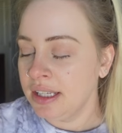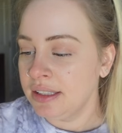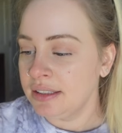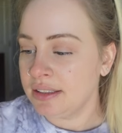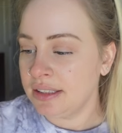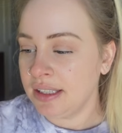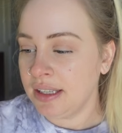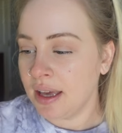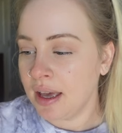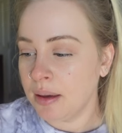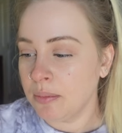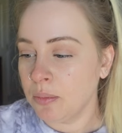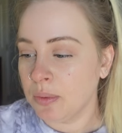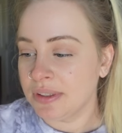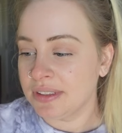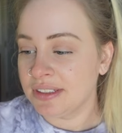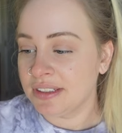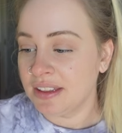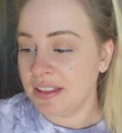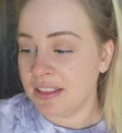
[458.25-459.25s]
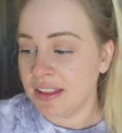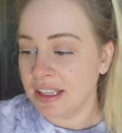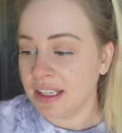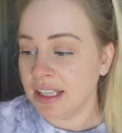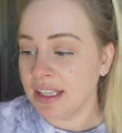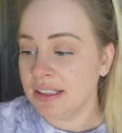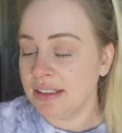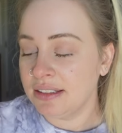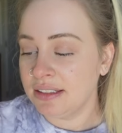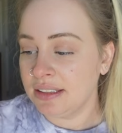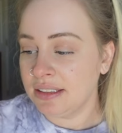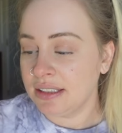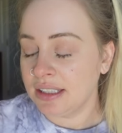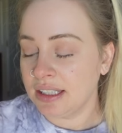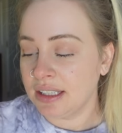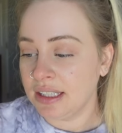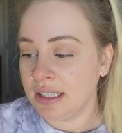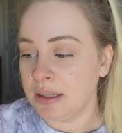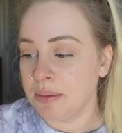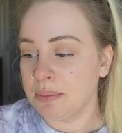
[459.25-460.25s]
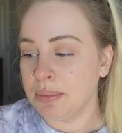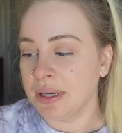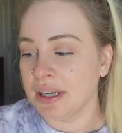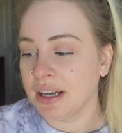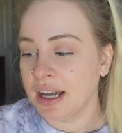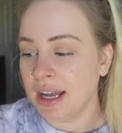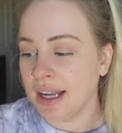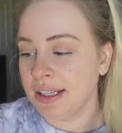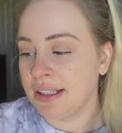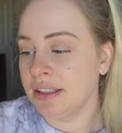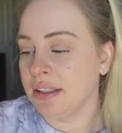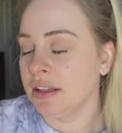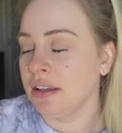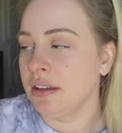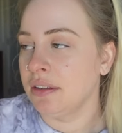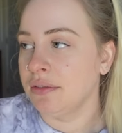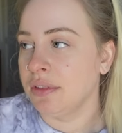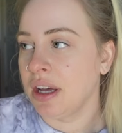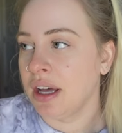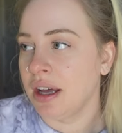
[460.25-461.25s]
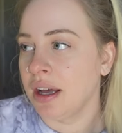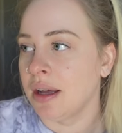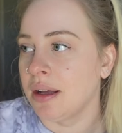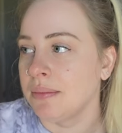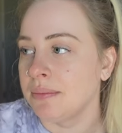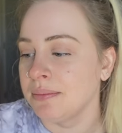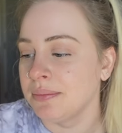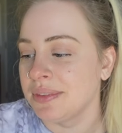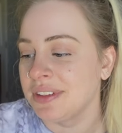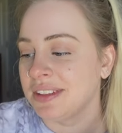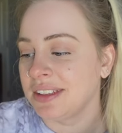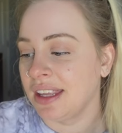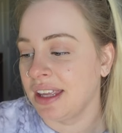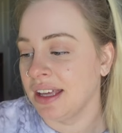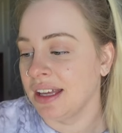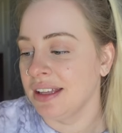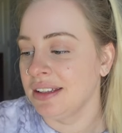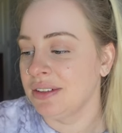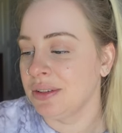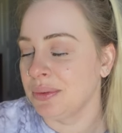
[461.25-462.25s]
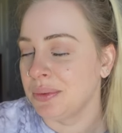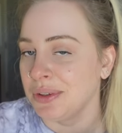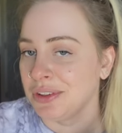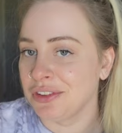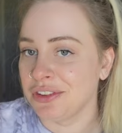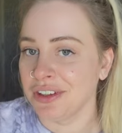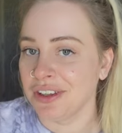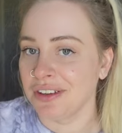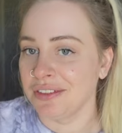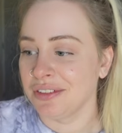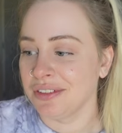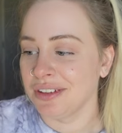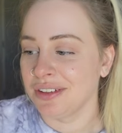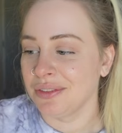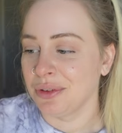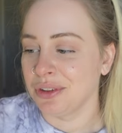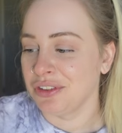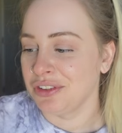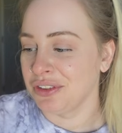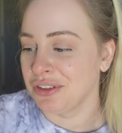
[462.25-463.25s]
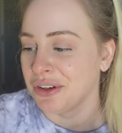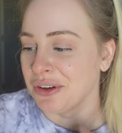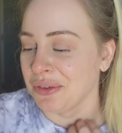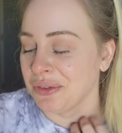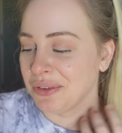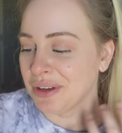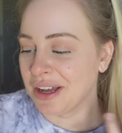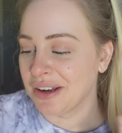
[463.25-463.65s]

CM was thick and sticky, but kind of um, scant, which if which you know,